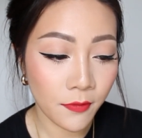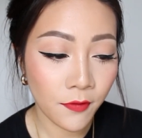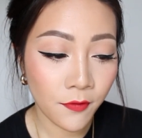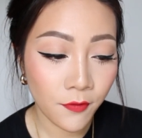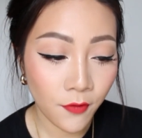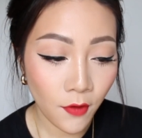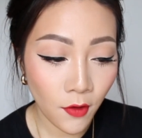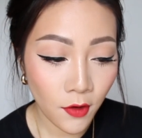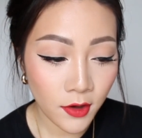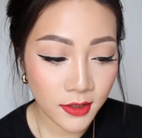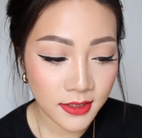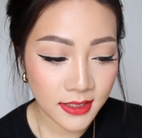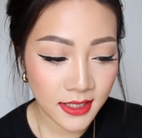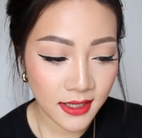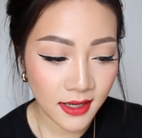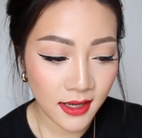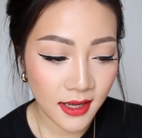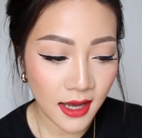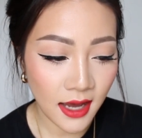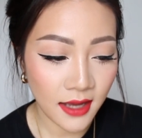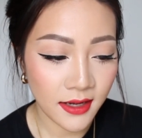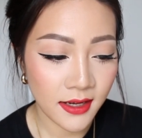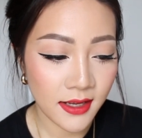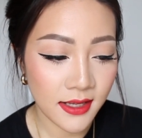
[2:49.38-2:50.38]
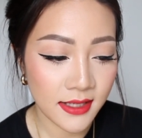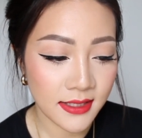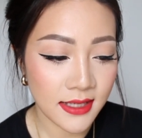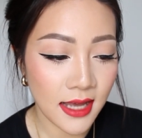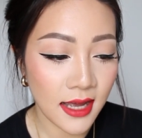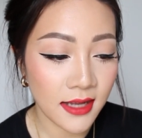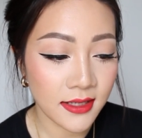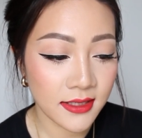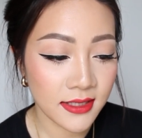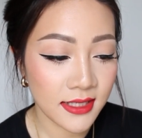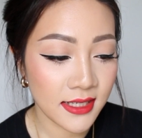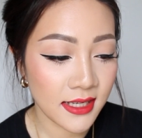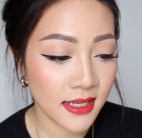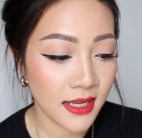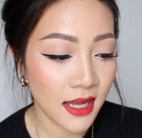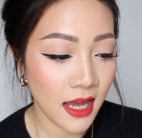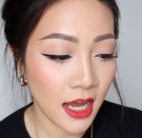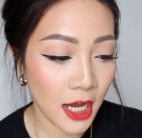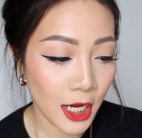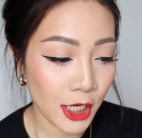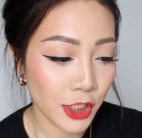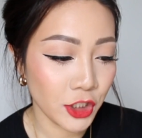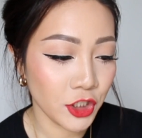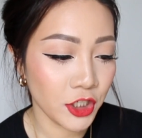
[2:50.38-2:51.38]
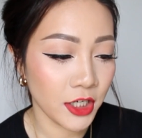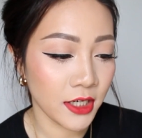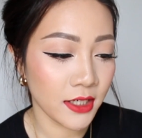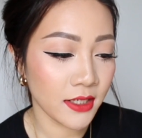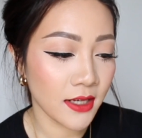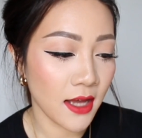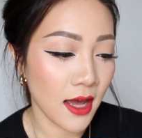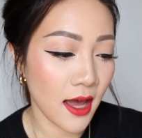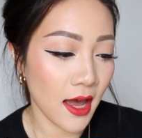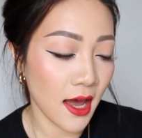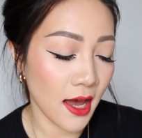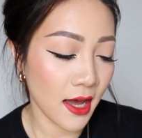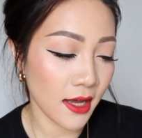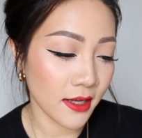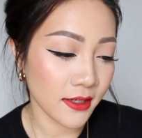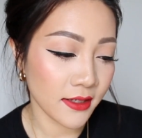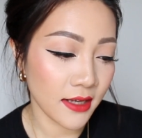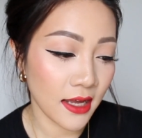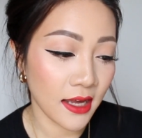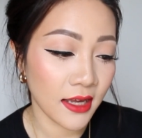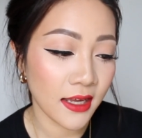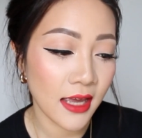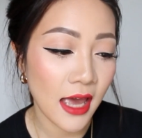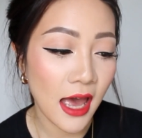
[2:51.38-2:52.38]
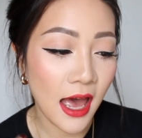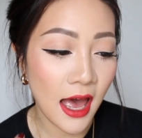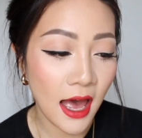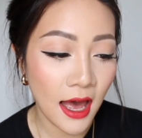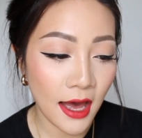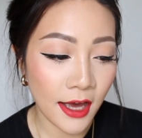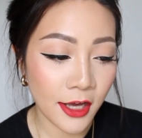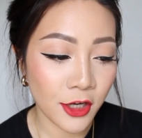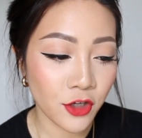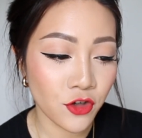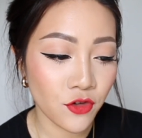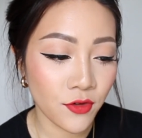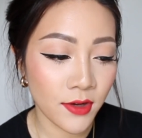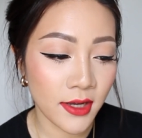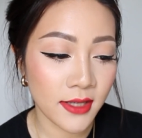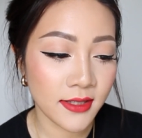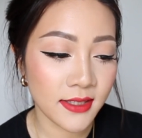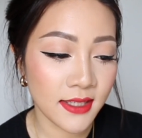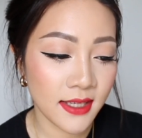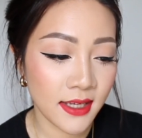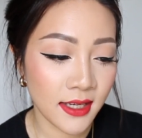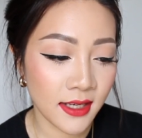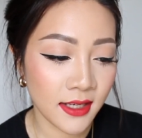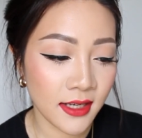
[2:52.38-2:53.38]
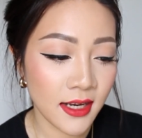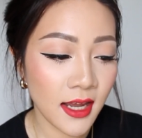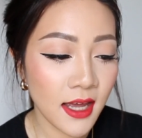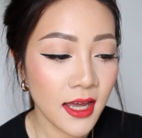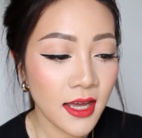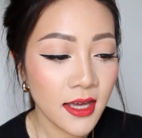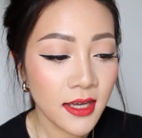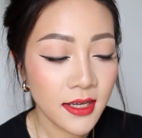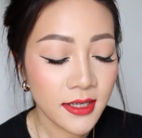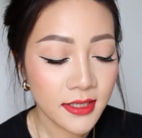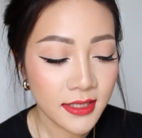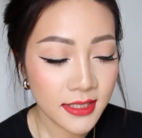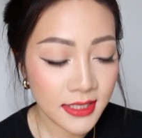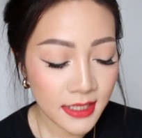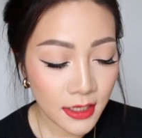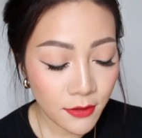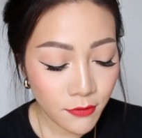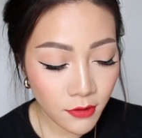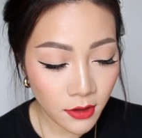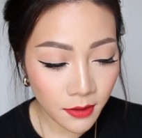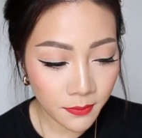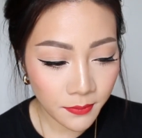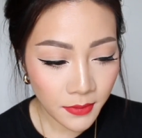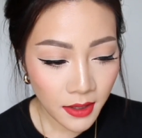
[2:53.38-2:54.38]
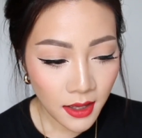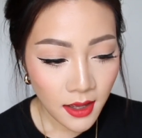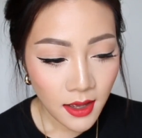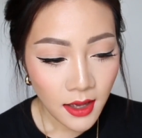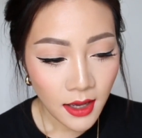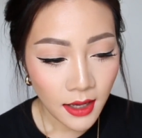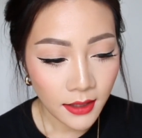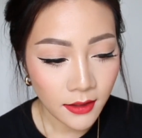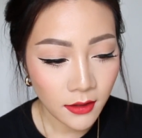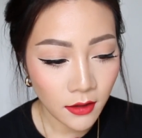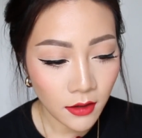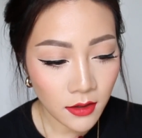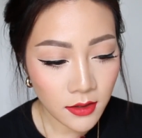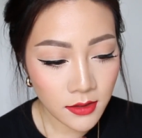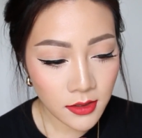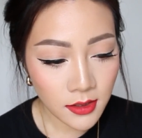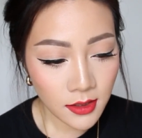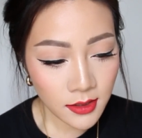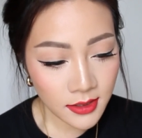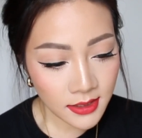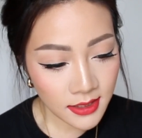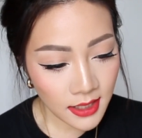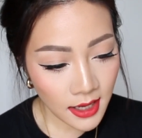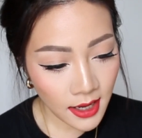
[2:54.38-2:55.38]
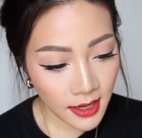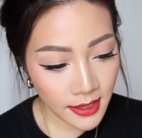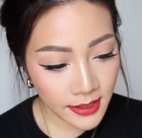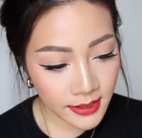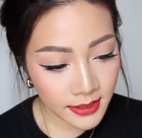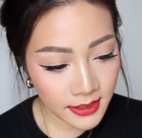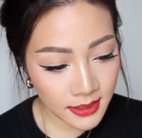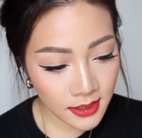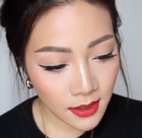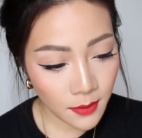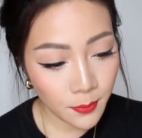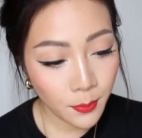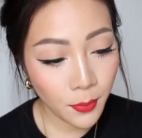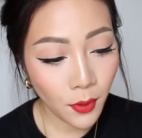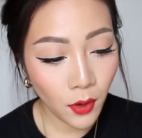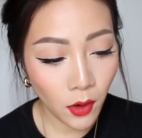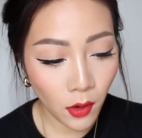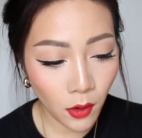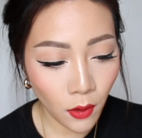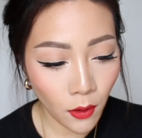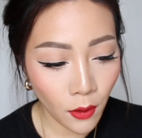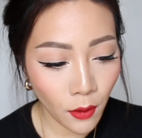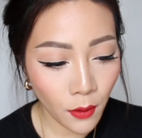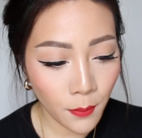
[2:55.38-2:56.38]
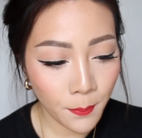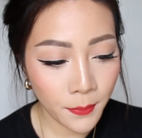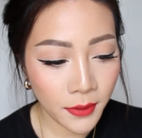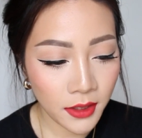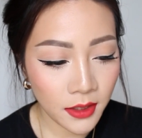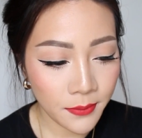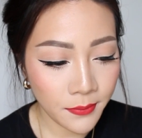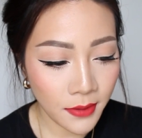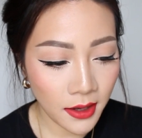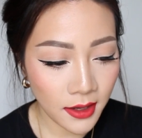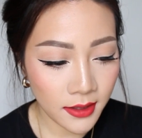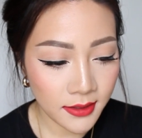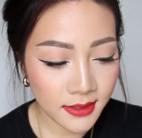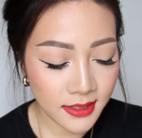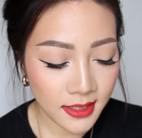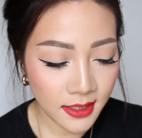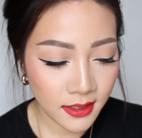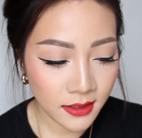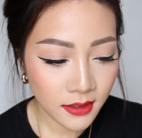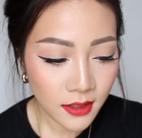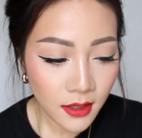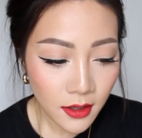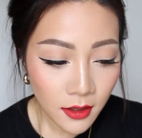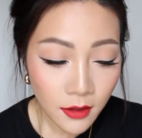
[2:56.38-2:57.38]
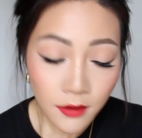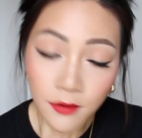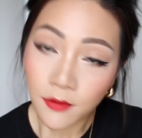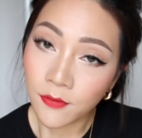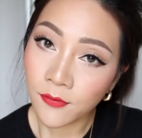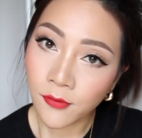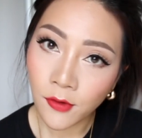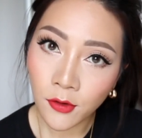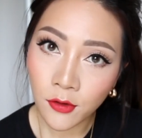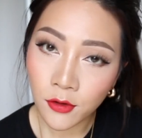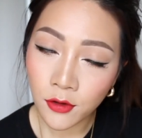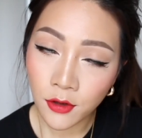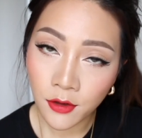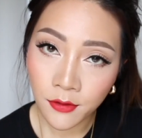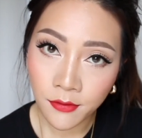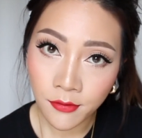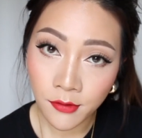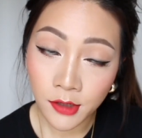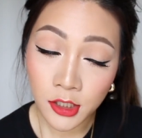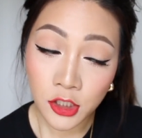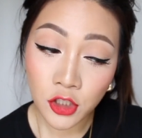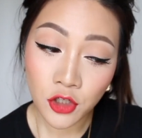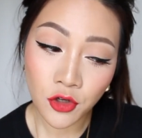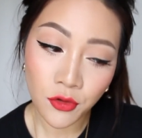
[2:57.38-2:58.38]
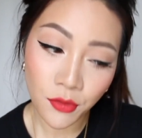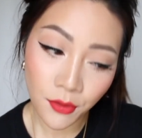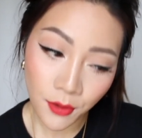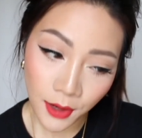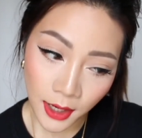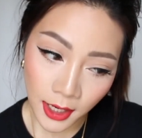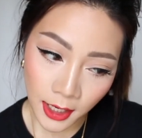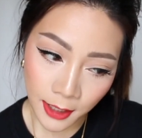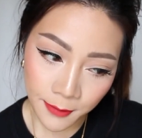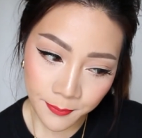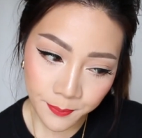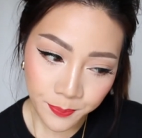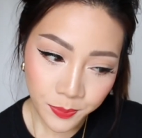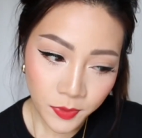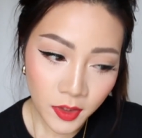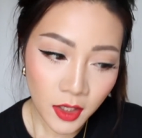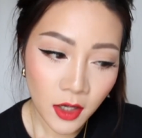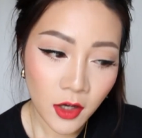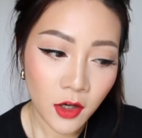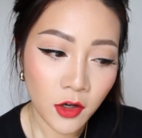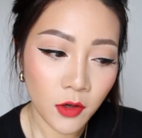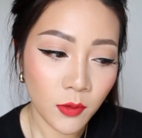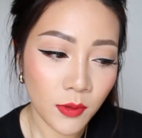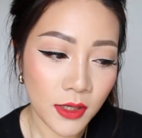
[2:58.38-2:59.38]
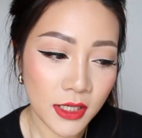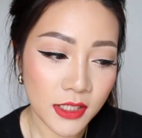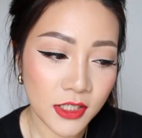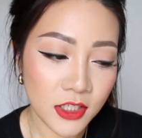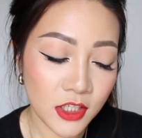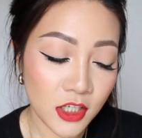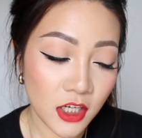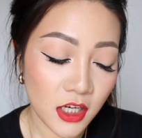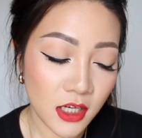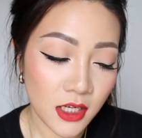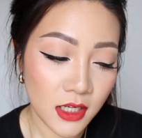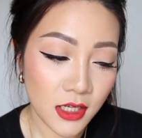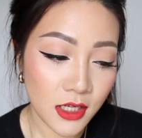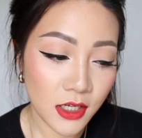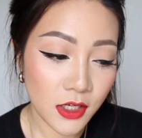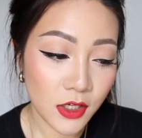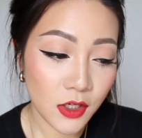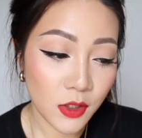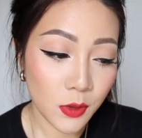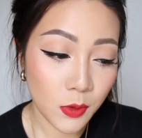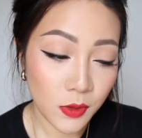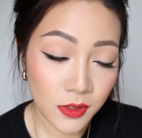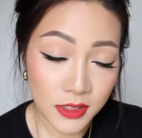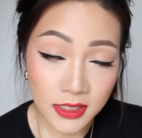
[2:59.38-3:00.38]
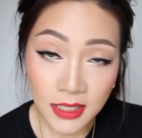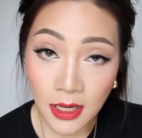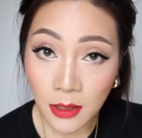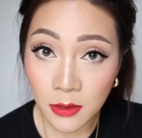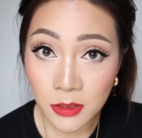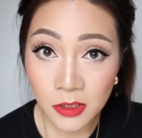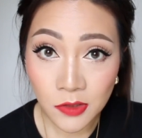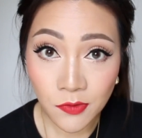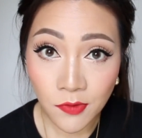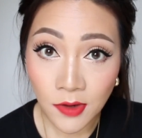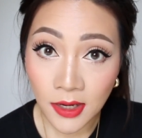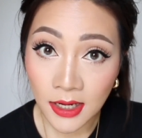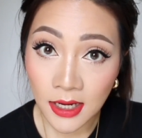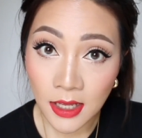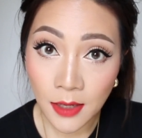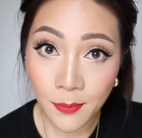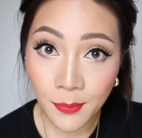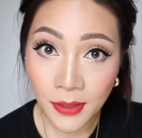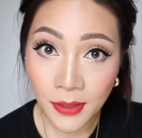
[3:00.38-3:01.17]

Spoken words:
40 and it's anti-aging and a hydrating serum, and it also says pore minimizing full coverage cream, which sounds really